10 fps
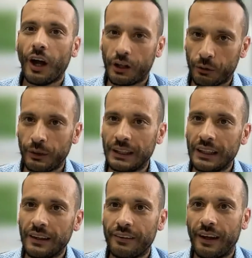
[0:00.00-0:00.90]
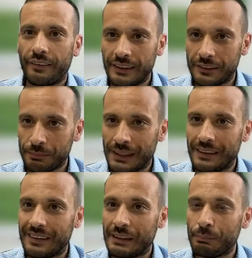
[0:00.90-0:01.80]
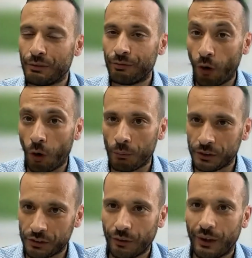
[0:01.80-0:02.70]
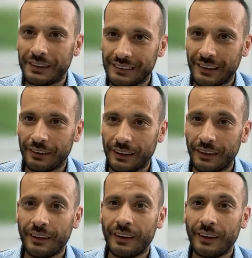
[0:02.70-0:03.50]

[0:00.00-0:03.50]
agree that these meet the performance criteria,